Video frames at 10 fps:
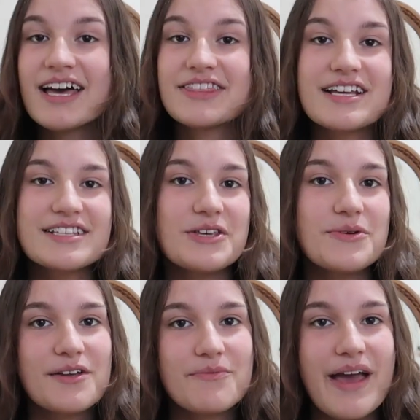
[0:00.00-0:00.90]
things that
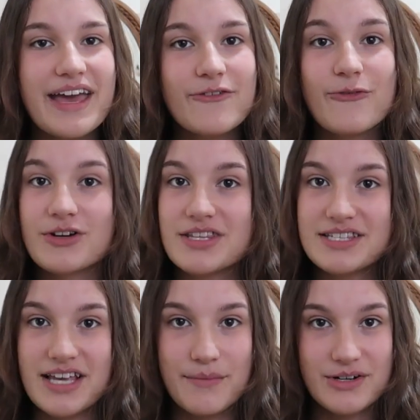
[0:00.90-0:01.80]
you can make for the
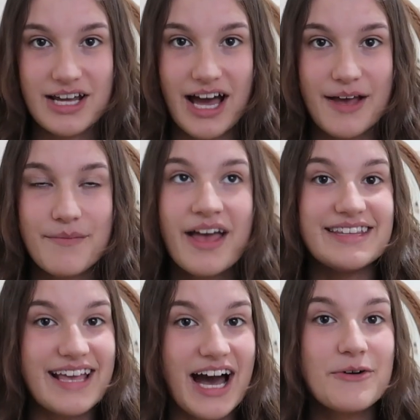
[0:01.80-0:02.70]
summertime,
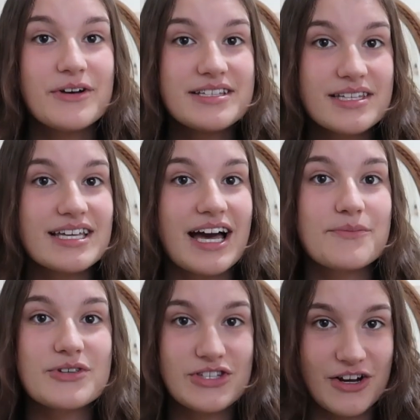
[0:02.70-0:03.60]
and now is the
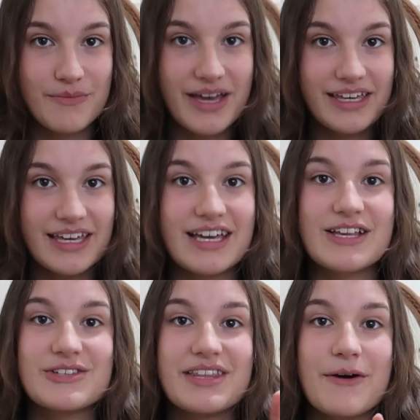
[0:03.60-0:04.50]
time to start making
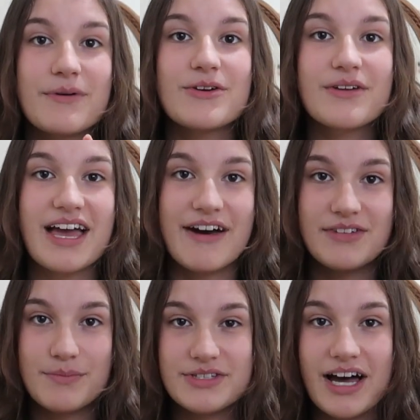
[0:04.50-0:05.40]
it so that way you can have
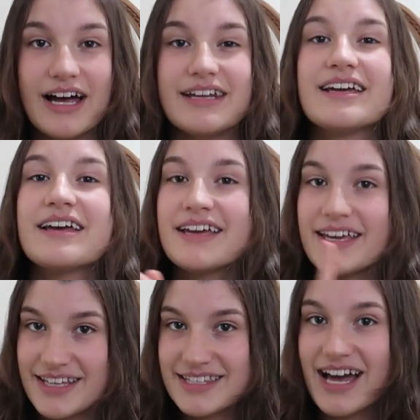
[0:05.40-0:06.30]
them done
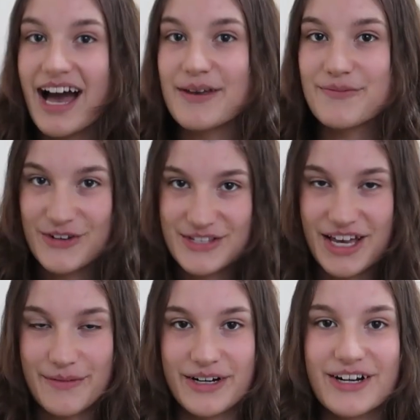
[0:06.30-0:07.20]
in time for
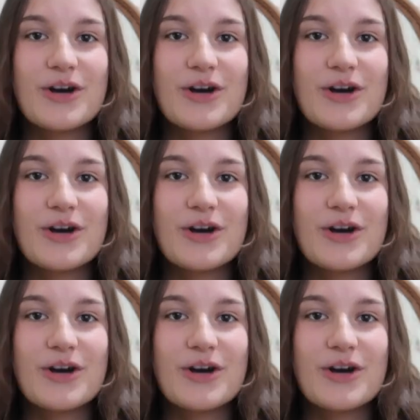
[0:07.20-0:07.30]
summer.